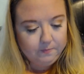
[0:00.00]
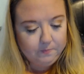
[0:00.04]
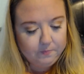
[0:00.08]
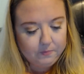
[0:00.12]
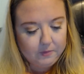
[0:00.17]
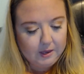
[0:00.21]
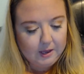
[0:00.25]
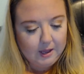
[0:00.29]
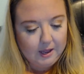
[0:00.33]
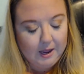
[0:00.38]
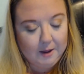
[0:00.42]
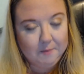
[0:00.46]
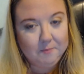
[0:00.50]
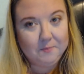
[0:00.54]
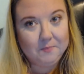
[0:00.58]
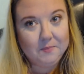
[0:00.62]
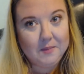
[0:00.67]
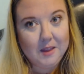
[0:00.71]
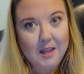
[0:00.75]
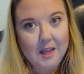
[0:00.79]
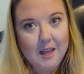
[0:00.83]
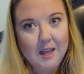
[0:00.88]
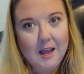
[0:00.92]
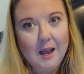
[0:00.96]
pretty
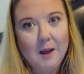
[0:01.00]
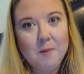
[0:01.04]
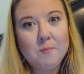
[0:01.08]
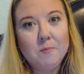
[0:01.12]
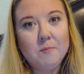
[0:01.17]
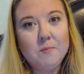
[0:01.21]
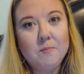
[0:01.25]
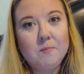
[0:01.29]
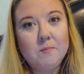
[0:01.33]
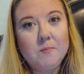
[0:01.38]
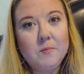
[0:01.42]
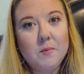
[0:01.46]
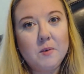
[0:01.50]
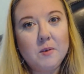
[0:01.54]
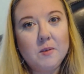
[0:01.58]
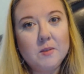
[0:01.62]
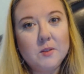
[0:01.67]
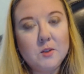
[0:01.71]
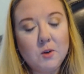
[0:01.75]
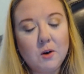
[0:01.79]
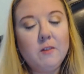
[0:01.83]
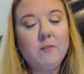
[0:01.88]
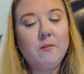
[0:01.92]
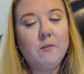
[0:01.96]
good. I'm
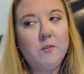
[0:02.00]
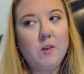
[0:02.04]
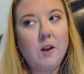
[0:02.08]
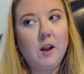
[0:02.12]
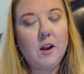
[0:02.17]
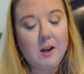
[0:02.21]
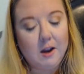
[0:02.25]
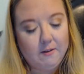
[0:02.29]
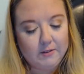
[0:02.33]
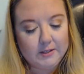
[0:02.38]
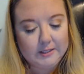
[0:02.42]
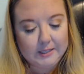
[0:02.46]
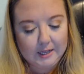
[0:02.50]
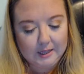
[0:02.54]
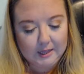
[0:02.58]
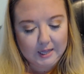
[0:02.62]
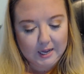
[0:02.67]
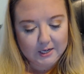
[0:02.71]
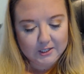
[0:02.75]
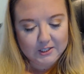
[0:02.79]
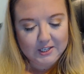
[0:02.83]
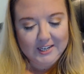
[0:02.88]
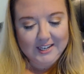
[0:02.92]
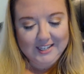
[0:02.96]

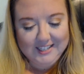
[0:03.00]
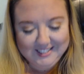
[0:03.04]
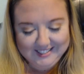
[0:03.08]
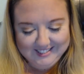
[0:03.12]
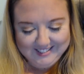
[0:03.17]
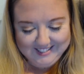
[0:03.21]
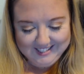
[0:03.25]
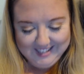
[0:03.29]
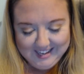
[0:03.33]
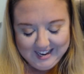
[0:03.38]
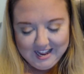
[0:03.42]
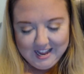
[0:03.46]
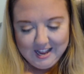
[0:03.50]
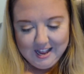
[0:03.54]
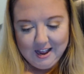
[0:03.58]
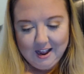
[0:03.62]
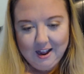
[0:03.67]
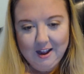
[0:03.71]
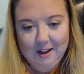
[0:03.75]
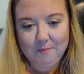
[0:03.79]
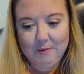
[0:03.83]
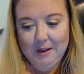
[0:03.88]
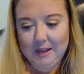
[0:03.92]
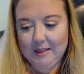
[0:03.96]
sort of a
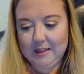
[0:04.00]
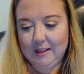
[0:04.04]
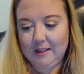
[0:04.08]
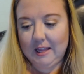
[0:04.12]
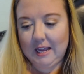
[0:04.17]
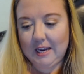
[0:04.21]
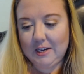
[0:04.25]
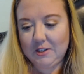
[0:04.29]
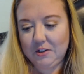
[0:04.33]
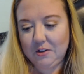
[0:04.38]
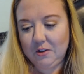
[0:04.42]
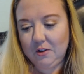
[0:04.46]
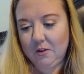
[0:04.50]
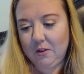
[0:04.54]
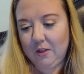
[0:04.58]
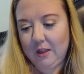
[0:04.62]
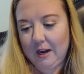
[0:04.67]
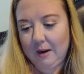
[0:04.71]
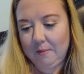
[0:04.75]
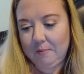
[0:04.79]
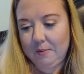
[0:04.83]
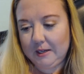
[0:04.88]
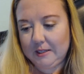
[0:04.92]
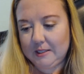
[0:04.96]
novice at
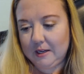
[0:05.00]
lashes,